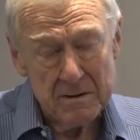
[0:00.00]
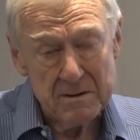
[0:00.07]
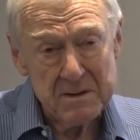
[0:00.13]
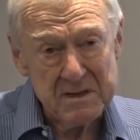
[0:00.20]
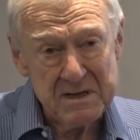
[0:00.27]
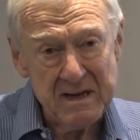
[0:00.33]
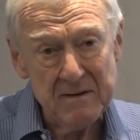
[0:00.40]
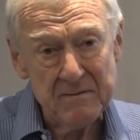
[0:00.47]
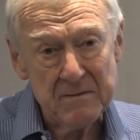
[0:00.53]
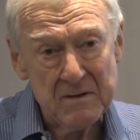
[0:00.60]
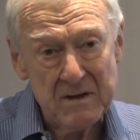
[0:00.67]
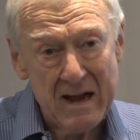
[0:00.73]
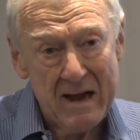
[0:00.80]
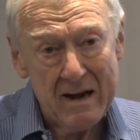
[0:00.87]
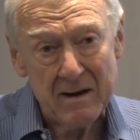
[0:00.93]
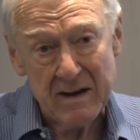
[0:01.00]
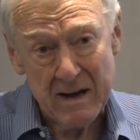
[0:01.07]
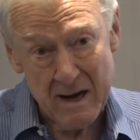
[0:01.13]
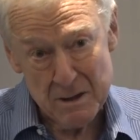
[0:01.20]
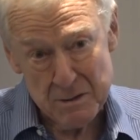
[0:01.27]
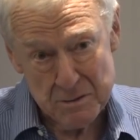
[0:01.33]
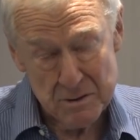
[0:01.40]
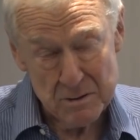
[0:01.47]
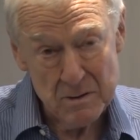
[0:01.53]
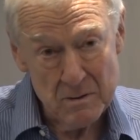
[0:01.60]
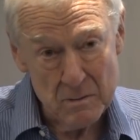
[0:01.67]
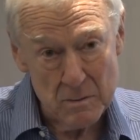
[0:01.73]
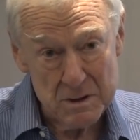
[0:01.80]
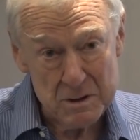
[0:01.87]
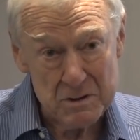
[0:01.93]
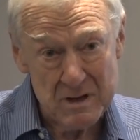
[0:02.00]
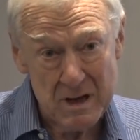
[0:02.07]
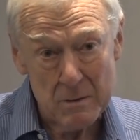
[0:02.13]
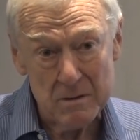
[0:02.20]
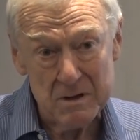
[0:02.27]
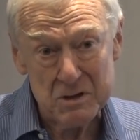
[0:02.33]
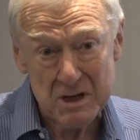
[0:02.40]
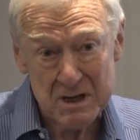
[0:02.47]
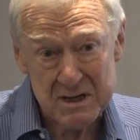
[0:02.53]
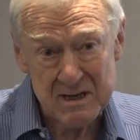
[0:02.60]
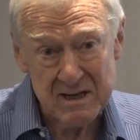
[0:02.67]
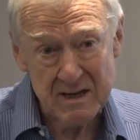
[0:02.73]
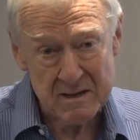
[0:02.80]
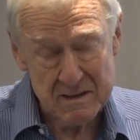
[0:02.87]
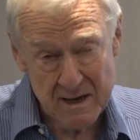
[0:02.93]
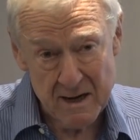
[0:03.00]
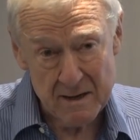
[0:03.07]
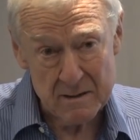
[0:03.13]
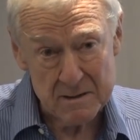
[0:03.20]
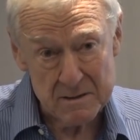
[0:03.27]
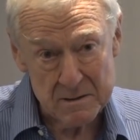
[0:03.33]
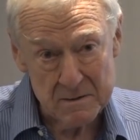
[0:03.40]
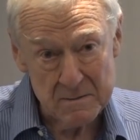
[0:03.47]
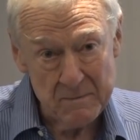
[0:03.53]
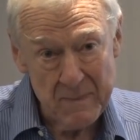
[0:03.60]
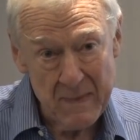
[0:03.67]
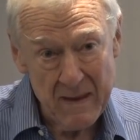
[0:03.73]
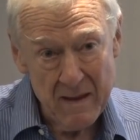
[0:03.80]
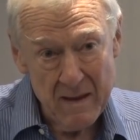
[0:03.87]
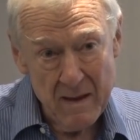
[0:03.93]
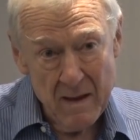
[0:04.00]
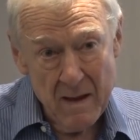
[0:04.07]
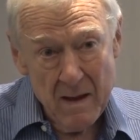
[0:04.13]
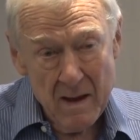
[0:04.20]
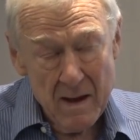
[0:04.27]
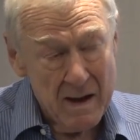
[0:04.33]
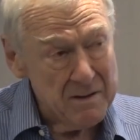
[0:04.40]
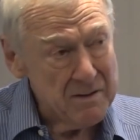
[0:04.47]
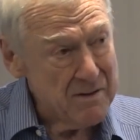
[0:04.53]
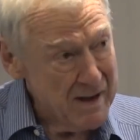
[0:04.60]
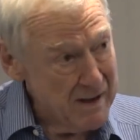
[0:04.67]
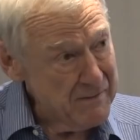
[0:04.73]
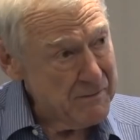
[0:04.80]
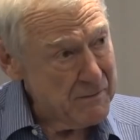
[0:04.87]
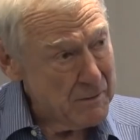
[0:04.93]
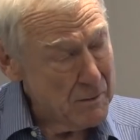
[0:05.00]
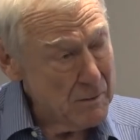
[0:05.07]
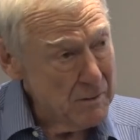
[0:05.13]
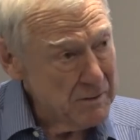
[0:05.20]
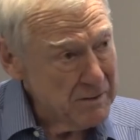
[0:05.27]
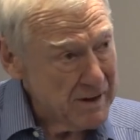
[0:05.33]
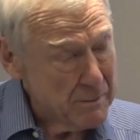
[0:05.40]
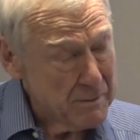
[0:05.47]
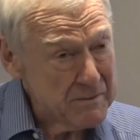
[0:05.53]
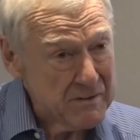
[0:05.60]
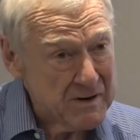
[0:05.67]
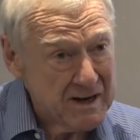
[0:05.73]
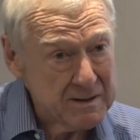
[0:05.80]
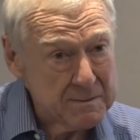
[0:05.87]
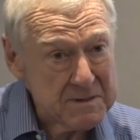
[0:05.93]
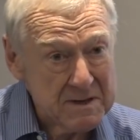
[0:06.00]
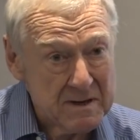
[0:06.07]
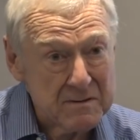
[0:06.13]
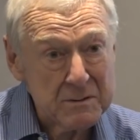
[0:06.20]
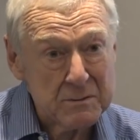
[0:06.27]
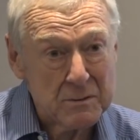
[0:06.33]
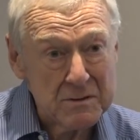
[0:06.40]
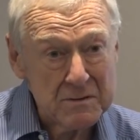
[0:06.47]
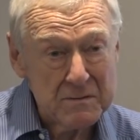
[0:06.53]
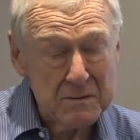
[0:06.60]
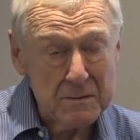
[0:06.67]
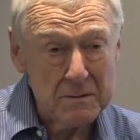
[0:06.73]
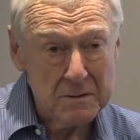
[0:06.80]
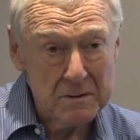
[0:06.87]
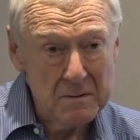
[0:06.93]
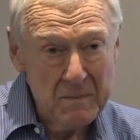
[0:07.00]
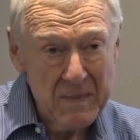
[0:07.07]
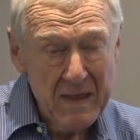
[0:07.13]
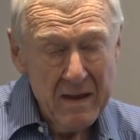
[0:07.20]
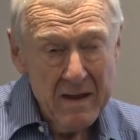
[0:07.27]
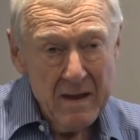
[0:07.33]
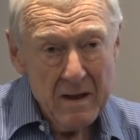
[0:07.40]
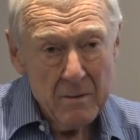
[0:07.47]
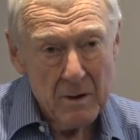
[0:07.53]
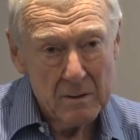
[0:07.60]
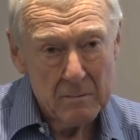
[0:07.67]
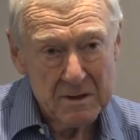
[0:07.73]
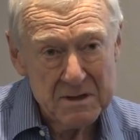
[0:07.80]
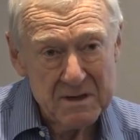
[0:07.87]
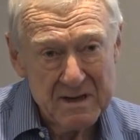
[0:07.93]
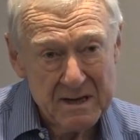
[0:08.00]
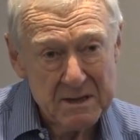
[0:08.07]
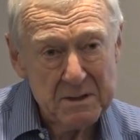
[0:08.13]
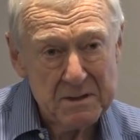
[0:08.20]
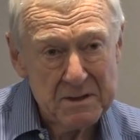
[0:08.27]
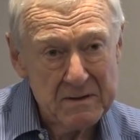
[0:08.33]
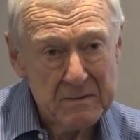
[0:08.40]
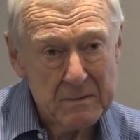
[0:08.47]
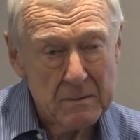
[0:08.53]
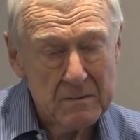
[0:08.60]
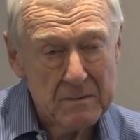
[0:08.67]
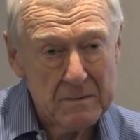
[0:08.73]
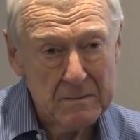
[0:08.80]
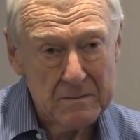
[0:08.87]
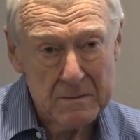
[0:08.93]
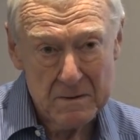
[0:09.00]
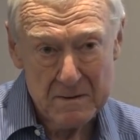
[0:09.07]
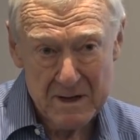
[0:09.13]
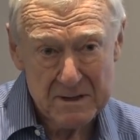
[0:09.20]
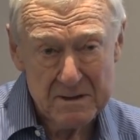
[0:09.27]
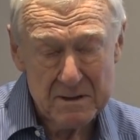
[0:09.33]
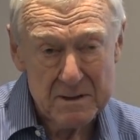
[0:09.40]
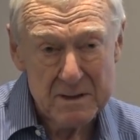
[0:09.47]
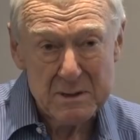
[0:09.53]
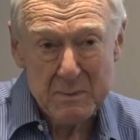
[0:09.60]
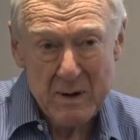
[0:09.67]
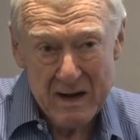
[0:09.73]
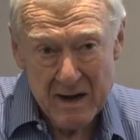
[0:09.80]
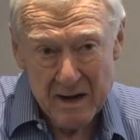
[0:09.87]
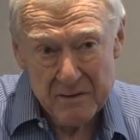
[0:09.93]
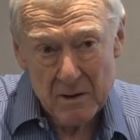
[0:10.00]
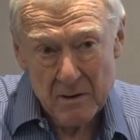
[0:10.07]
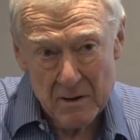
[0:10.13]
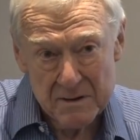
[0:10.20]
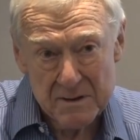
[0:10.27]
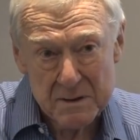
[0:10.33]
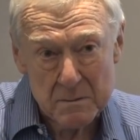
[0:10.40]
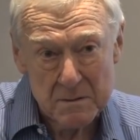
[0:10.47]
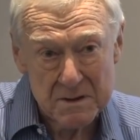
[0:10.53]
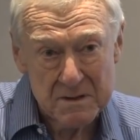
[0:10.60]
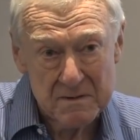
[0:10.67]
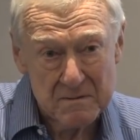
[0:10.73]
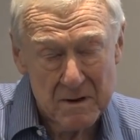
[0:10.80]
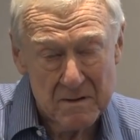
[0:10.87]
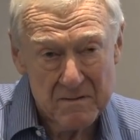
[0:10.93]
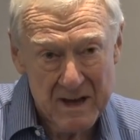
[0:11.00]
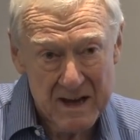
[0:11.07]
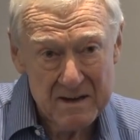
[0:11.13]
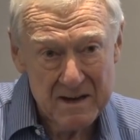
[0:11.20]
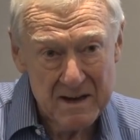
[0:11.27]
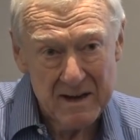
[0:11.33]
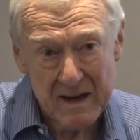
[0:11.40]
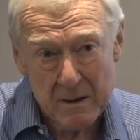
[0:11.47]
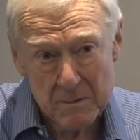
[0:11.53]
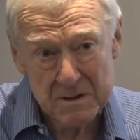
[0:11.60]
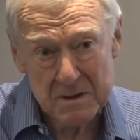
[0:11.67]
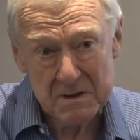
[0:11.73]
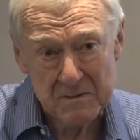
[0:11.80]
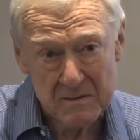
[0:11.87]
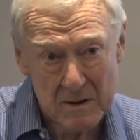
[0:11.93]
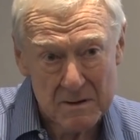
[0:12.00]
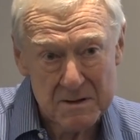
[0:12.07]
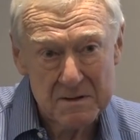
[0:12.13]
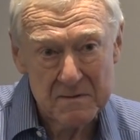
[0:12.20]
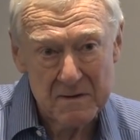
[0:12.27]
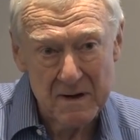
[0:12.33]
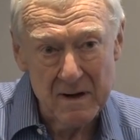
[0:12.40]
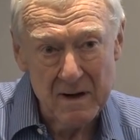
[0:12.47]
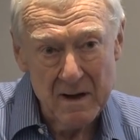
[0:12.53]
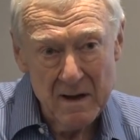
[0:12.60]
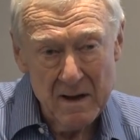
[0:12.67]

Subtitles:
would receive the allocation which they were justly entitled to. And therefore, they would find themselves short of food. Well, it wasn't necessary for Russell to spell out the consequence of that iniquitous philosophy.